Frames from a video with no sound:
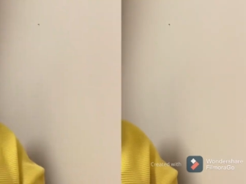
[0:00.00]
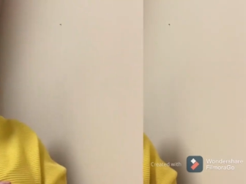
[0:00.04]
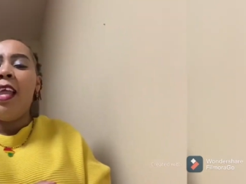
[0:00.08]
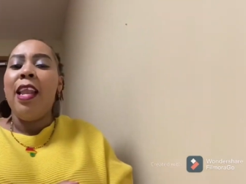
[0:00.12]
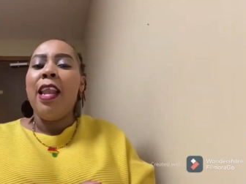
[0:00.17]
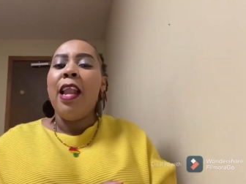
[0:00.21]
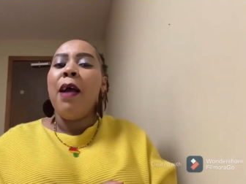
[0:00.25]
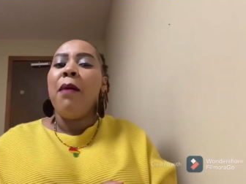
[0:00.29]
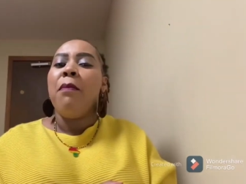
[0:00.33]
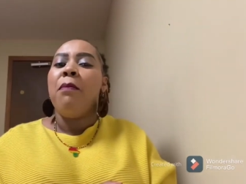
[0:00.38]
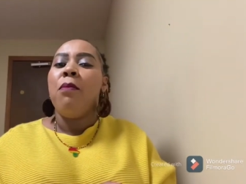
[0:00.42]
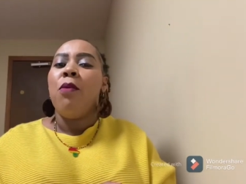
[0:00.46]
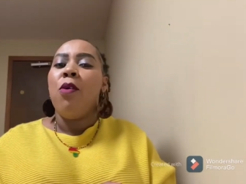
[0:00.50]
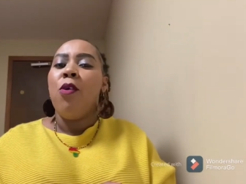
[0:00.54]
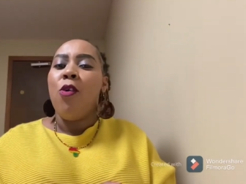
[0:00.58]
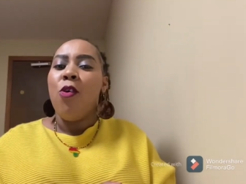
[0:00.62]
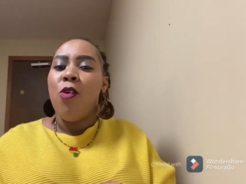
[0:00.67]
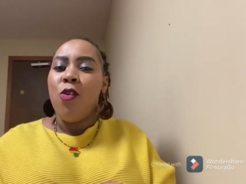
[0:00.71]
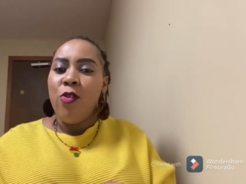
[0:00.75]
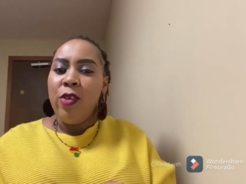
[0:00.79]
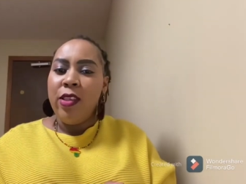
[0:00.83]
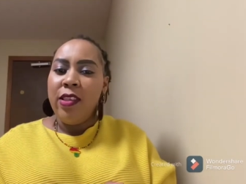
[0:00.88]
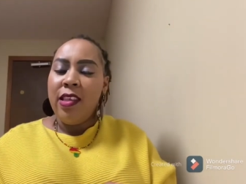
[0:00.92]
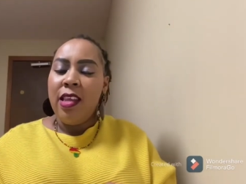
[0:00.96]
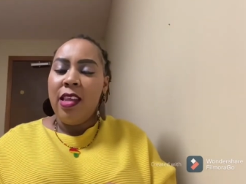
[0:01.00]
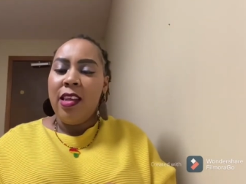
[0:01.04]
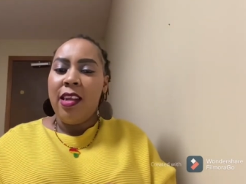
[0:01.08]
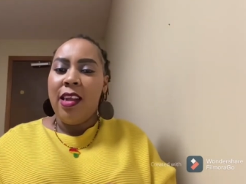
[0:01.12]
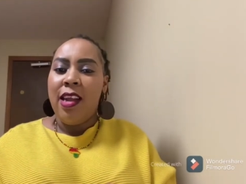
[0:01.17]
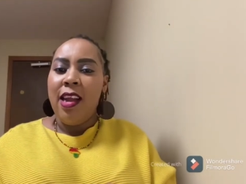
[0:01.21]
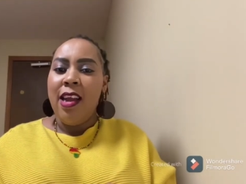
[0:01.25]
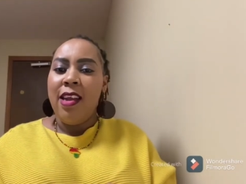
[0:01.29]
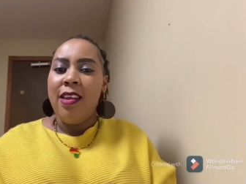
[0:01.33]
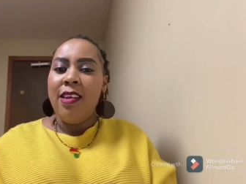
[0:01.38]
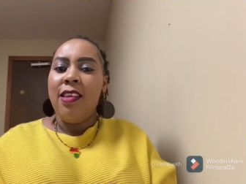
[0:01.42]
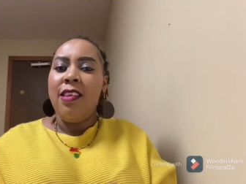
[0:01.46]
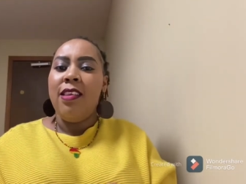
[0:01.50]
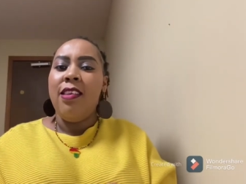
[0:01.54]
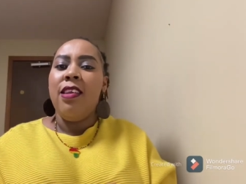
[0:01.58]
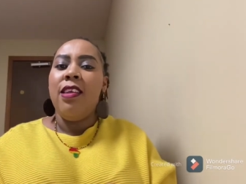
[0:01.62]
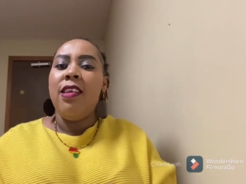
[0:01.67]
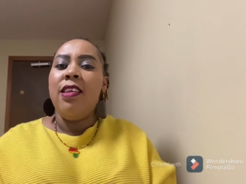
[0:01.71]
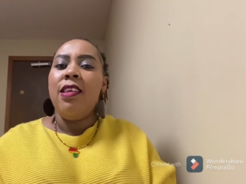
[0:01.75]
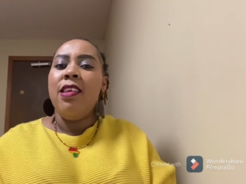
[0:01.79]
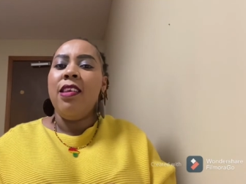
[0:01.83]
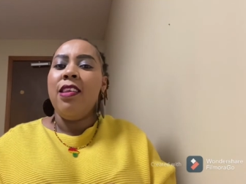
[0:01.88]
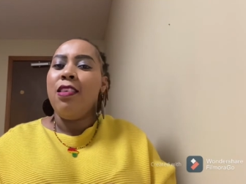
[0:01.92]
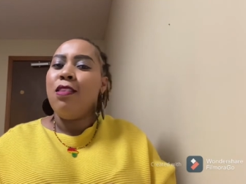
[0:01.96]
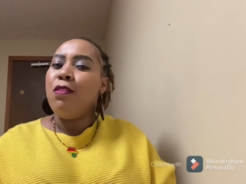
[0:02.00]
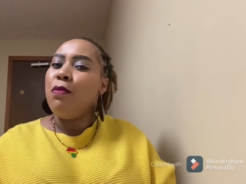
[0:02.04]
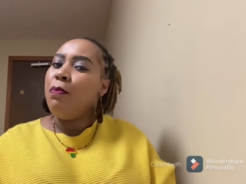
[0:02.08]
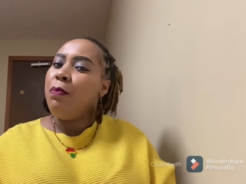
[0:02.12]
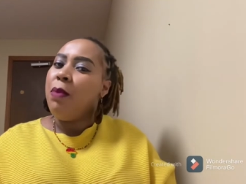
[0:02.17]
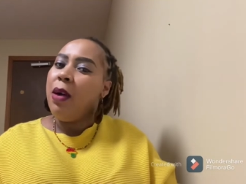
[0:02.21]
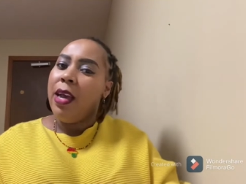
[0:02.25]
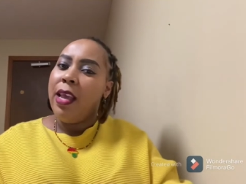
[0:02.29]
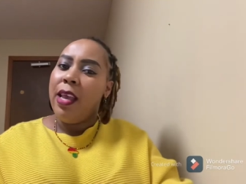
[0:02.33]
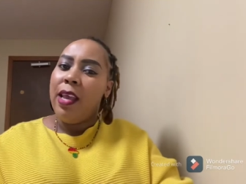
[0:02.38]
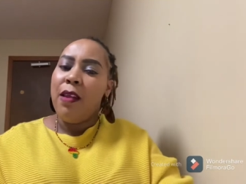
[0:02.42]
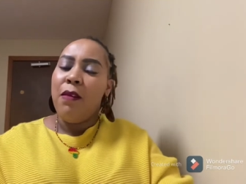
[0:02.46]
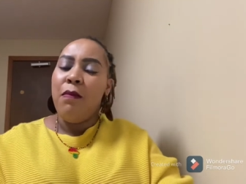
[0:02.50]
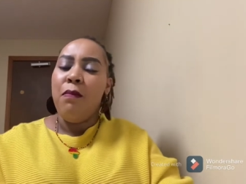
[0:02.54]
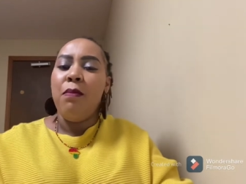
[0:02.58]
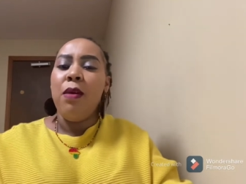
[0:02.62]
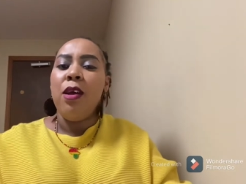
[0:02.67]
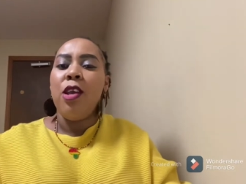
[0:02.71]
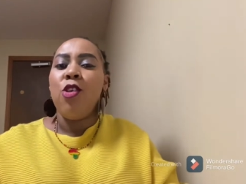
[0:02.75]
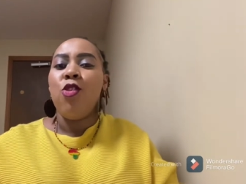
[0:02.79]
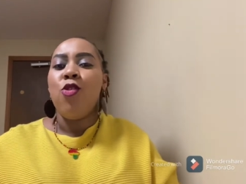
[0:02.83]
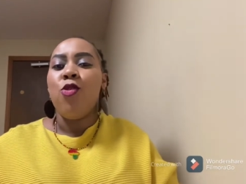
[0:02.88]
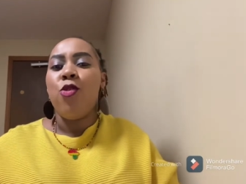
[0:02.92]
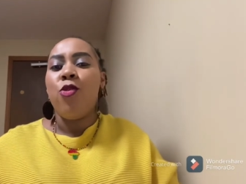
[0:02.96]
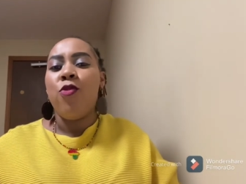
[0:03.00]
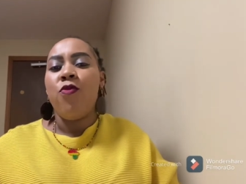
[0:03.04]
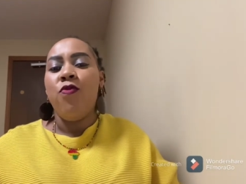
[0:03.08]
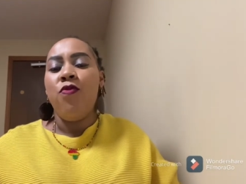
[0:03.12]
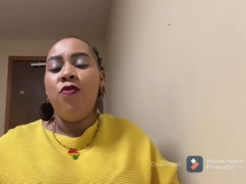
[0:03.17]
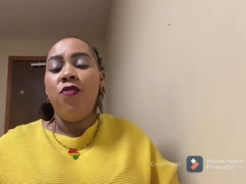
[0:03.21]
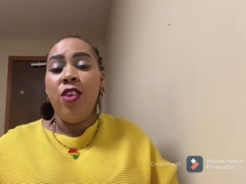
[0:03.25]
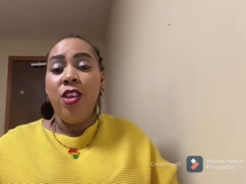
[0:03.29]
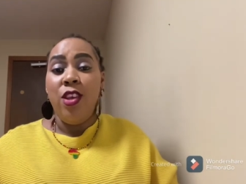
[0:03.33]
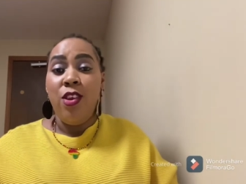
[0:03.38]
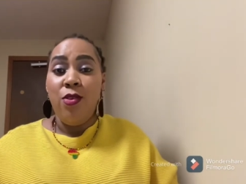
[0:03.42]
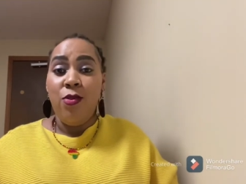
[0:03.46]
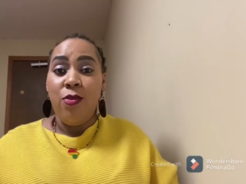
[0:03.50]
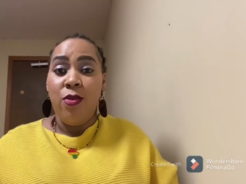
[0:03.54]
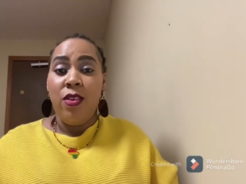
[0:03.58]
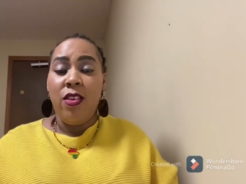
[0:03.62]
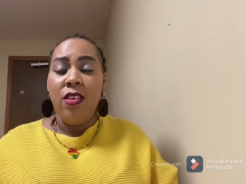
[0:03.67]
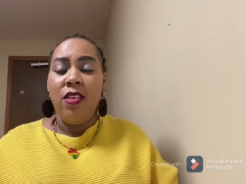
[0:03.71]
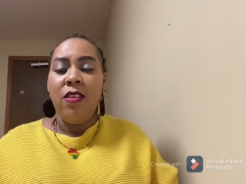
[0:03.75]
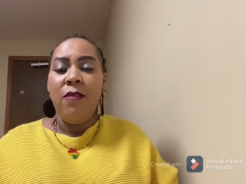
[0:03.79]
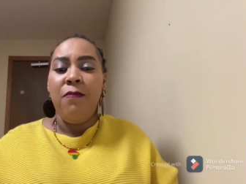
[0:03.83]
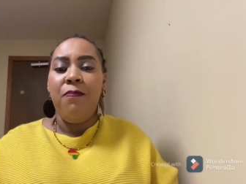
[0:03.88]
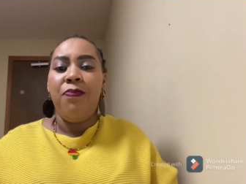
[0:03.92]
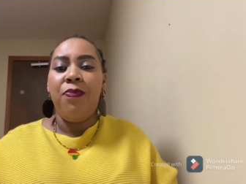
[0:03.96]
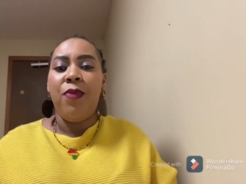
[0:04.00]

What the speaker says: and I'm always encouraged and inspired by your videos